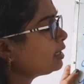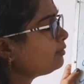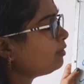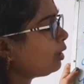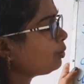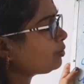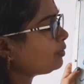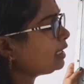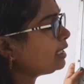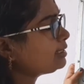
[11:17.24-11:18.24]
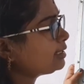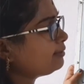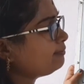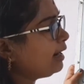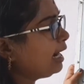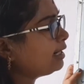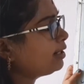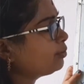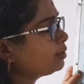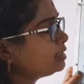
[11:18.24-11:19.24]
give out one H added
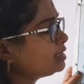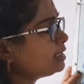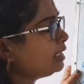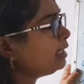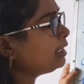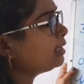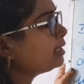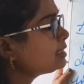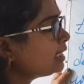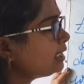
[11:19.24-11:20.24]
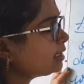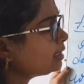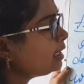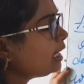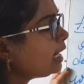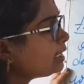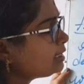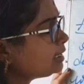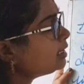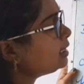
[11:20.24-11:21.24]
to this, isn't it? See here,
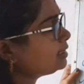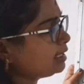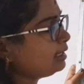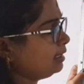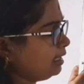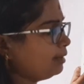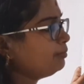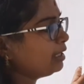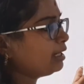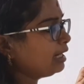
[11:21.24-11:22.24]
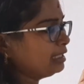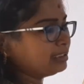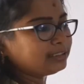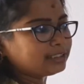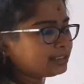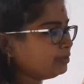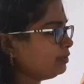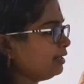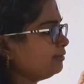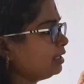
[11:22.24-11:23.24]
HCl is an mineral acid, just now we
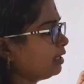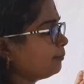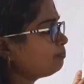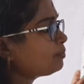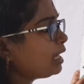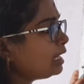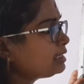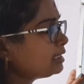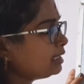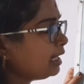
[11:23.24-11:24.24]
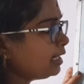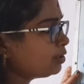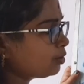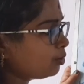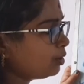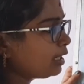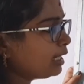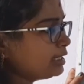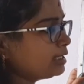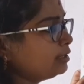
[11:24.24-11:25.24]
have learned. HCl, hydrochloric
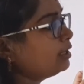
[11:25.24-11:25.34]
acid,